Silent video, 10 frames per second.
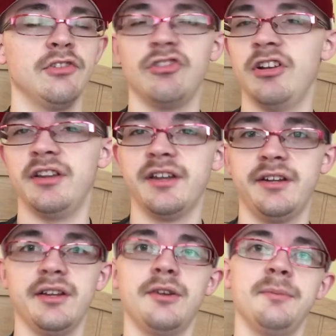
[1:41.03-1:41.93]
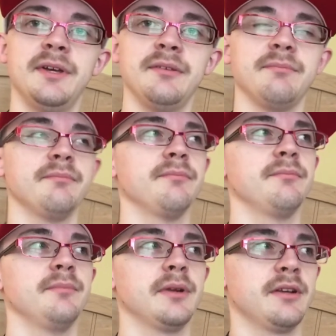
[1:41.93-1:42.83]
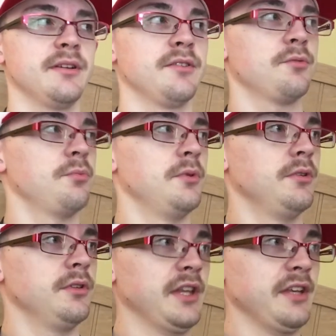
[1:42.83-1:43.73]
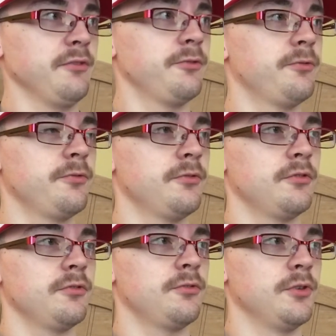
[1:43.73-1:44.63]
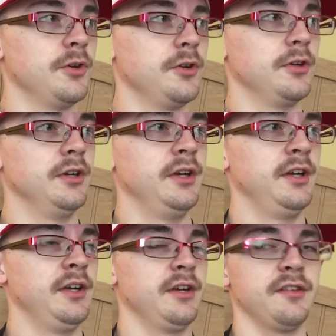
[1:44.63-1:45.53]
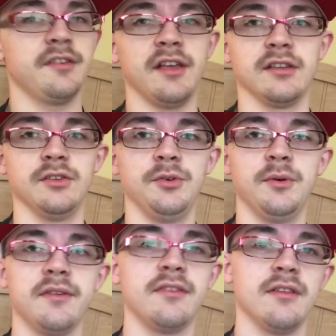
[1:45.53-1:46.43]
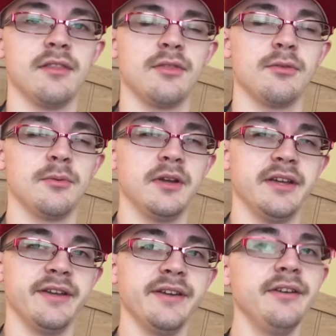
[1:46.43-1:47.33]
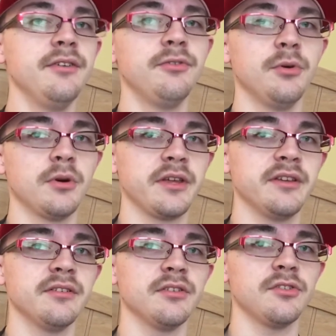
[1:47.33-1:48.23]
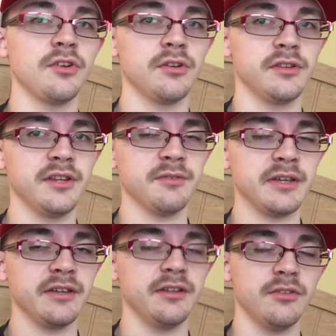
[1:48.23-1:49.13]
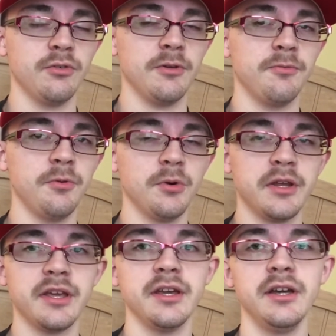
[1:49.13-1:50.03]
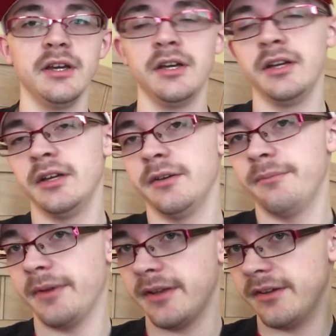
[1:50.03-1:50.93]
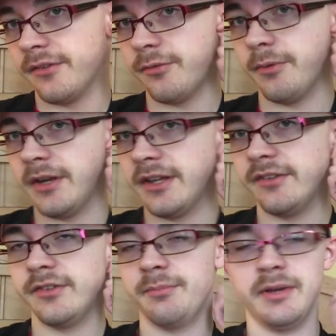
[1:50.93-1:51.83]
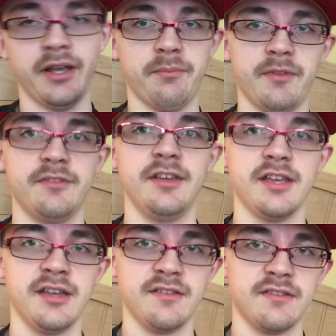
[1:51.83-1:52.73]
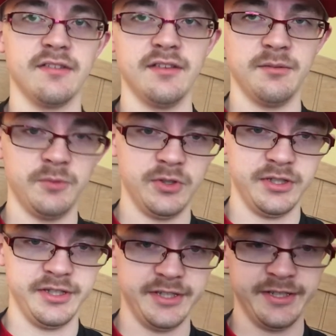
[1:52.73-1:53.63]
Chilling a little bit because we'll leave for St. Louis at 3:40. Start leaving 3:40 because we need to pick up the tickets and then we'll